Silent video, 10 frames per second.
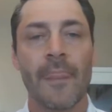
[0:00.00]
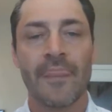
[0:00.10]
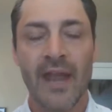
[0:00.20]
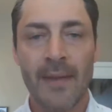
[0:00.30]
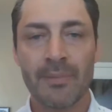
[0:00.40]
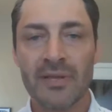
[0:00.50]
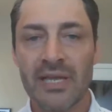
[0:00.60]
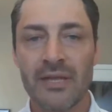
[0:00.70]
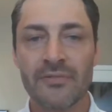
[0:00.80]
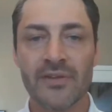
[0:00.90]
that I
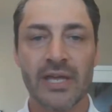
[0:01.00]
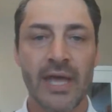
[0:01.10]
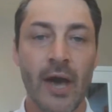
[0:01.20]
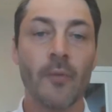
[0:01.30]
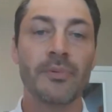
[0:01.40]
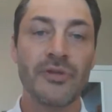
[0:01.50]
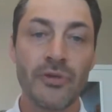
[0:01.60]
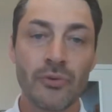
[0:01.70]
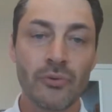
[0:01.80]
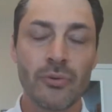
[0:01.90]
believe can help
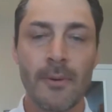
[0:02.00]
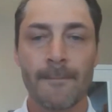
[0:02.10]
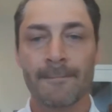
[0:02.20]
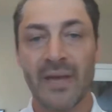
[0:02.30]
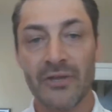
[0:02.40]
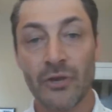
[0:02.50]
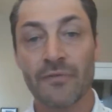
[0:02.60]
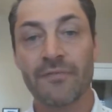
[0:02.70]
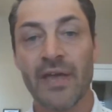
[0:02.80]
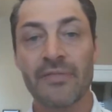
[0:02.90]
you and your
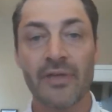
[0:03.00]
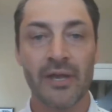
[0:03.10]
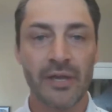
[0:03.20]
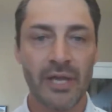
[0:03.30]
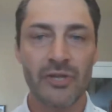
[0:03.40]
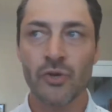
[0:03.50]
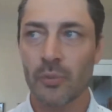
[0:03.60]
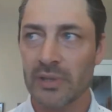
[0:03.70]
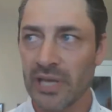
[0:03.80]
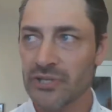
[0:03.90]
faith and in your
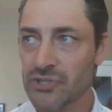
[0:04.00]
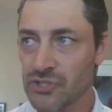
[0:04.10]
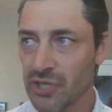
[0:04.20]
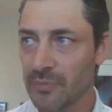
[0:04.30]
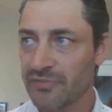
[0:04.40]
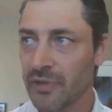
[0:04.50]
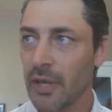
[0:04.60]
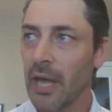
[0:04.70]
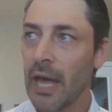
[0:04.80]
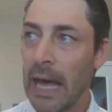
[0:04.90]
relationships.
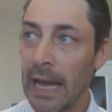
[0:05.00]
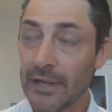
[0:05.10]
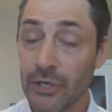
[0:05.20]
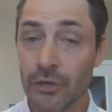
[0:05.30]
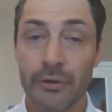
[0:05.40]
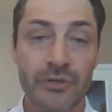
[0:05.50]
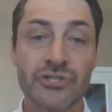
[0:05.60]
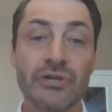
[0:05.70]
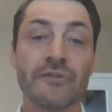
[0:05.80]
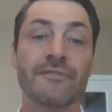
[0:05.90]
I encourage
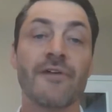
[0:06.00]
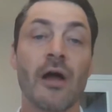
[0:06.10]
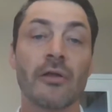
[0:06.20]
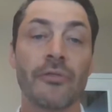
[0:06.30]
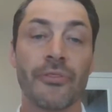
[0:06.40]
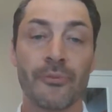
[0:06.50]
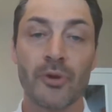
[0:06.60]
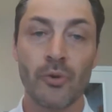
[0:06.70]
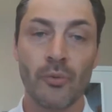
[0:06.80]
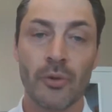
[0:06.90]
you to follow
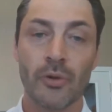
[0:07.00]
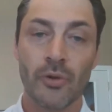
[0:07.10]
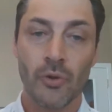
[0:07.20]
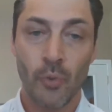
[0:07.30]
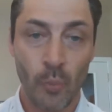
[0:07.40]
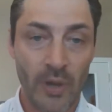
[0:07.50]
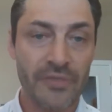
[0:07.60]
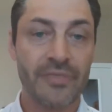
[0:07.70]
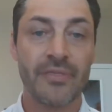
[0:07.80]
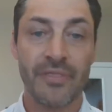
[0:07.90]
through
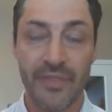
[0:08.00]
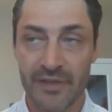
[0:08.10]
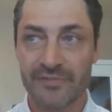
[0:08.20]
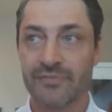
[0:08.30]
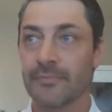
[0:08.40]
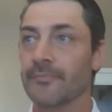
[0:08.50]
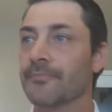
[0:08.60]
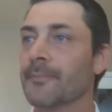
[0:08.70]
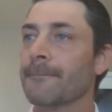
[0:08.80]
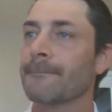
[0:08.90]
with this.
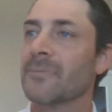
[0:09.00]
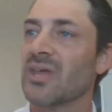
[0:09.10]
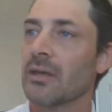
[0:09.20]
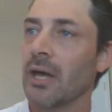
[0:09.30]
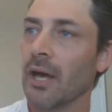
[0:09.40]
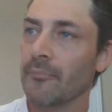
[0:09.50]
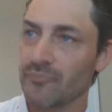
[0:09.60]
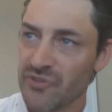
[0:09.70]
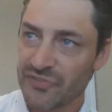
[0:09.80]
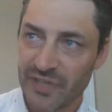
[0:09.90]

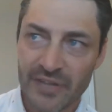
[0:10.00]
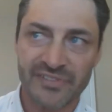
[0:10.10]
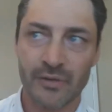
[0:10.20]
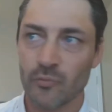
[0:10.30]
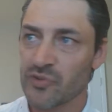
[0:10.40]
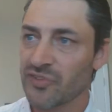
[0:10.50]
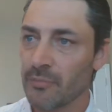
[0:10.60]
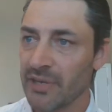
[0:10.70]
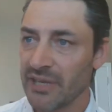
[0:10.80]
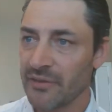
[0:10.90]
Discuss it with
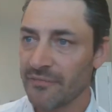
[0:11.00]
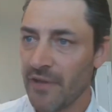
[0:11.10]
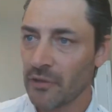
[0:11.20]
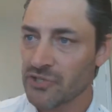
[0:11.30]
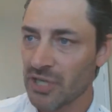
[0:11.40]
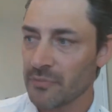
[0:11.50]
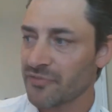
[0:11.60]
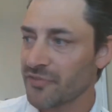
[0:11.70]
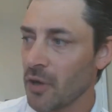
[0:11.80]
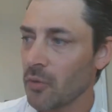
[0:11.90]
somebody in the fellowship.
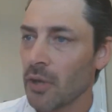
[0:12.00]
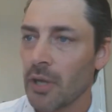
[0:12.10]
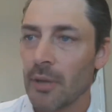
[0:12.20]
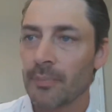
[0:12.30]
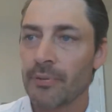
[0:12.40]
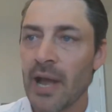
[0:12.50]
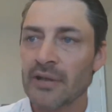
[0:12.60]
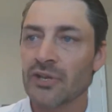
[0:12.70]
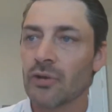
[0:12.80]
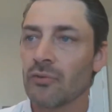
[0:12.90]
So,
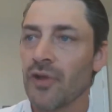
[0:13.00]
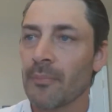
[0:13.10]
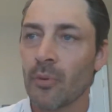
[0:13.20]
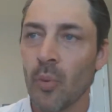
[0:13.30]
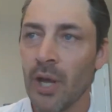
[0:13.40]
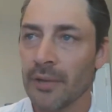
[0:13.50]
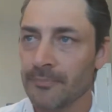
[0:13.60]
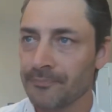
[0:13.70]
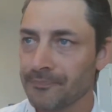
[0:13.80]
practical number one,